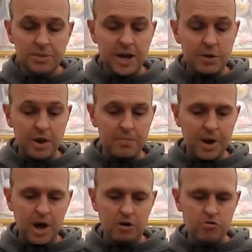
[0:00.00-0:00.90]
But
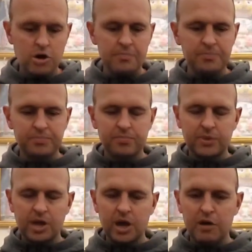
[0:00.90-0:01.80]
anyway, Parkrun
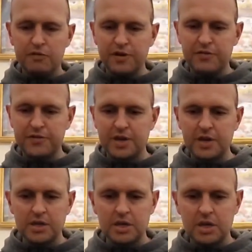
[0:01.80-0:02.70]

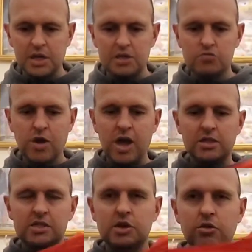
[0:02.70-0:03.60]
50 is
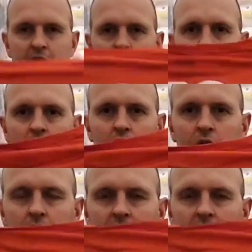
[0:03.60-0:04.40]
red. So there you go,